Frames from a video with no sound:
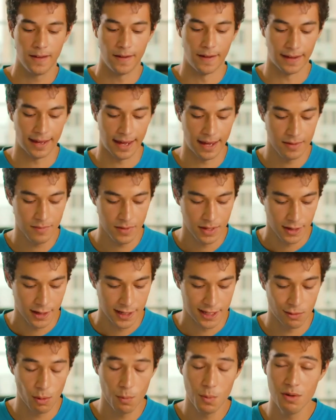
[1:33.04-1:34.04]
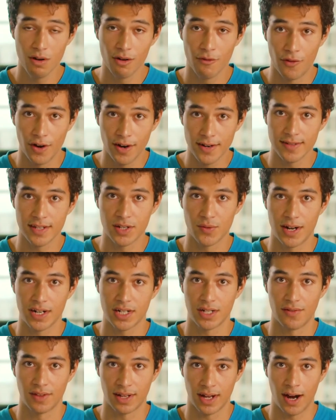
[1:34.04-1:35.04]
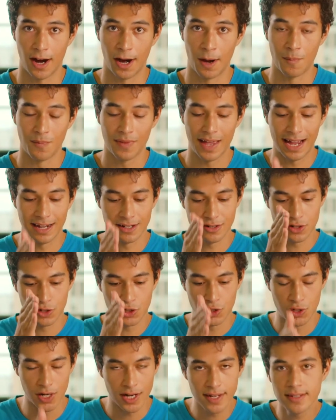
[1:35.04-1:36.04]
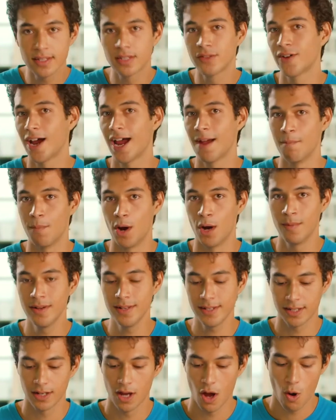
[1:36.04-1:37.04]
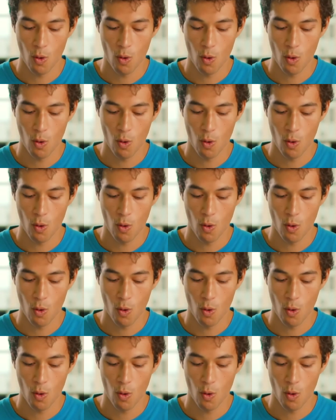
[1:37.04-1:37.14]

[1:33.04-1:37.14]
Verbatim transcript: Okay, so when we reverse the direction of the current at just the right moment,